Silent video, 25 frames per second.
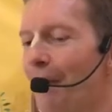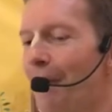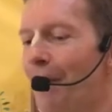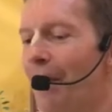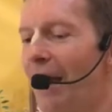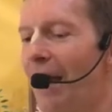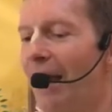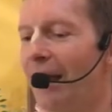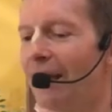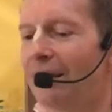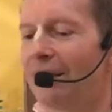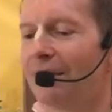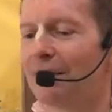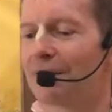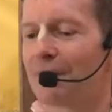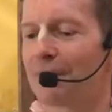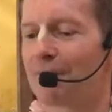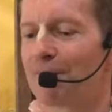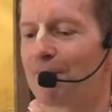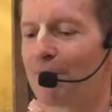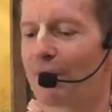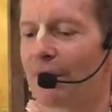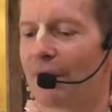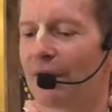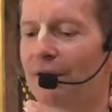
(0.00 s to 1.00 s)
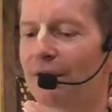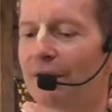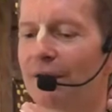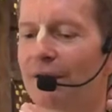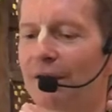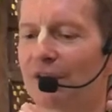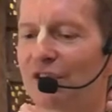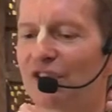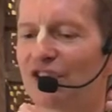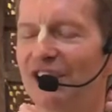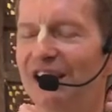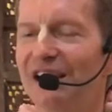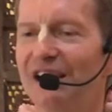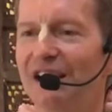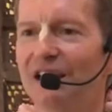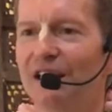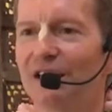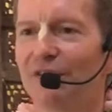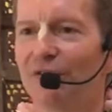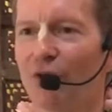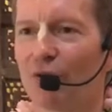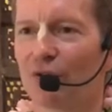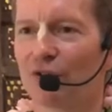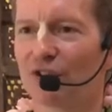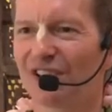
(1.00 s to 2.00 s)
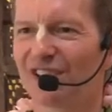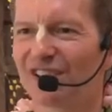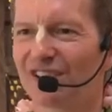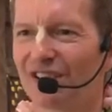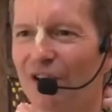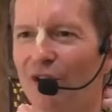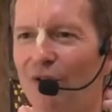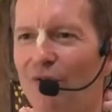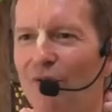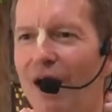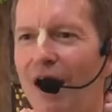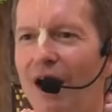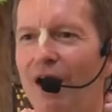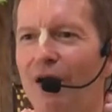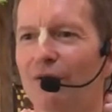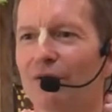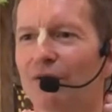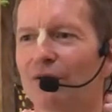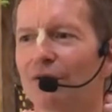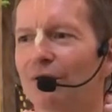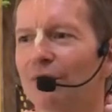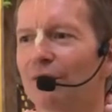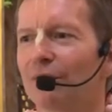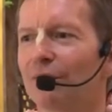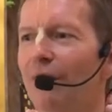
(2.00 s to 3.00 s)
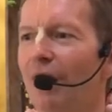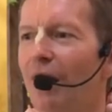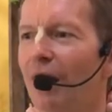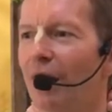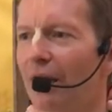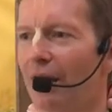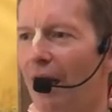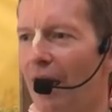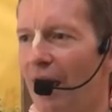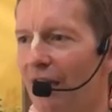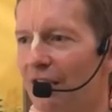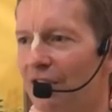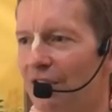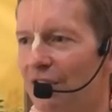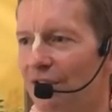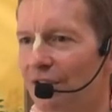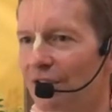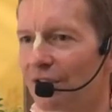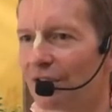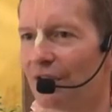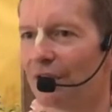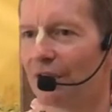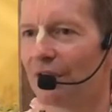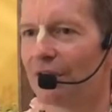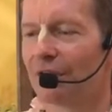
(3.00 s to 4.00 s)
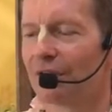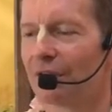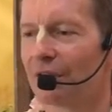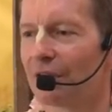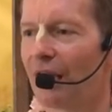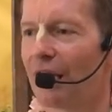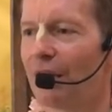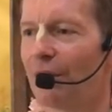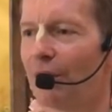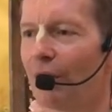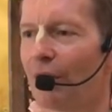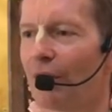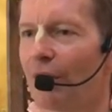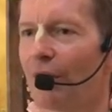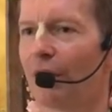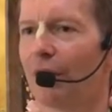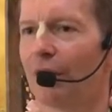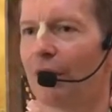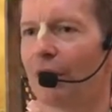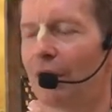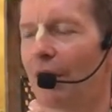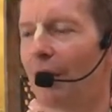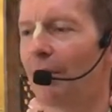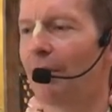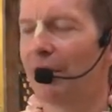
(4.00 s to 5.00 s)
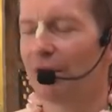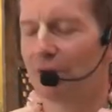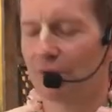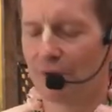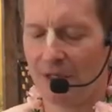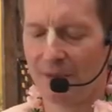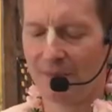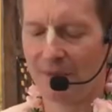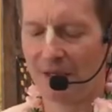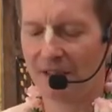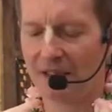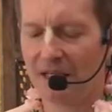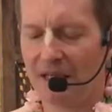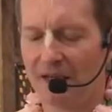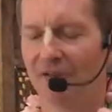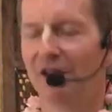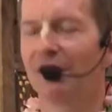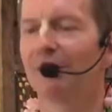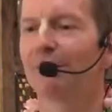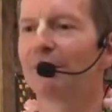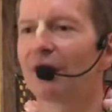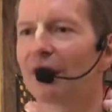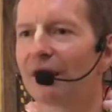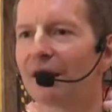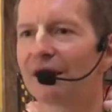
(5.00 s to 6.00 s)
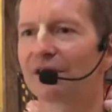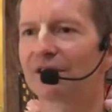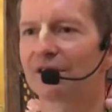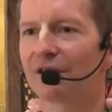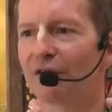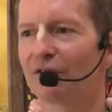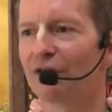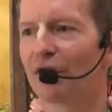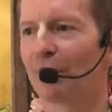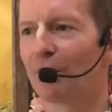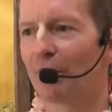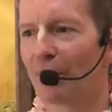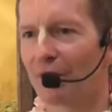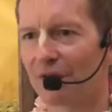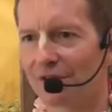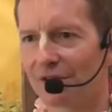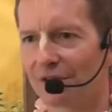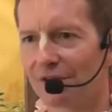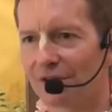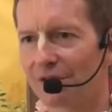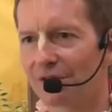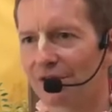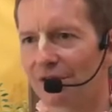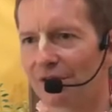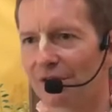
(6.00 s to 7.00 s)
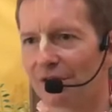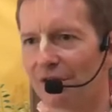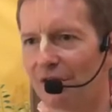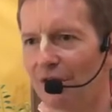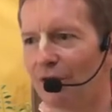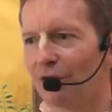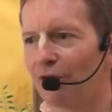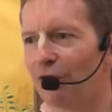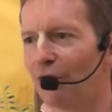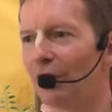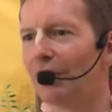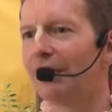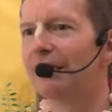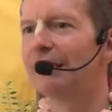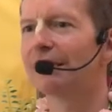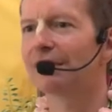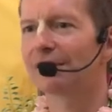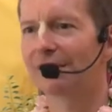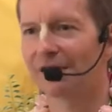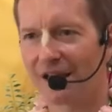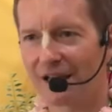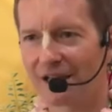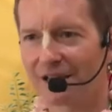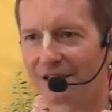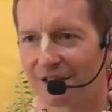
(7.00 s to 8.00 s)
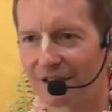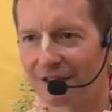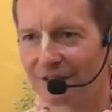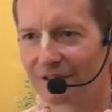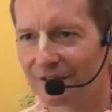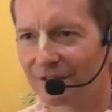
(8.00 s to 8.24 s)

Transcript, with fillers: And the senior devotees around Maharaj, they were coming to him and giving the list of the persons for initiation.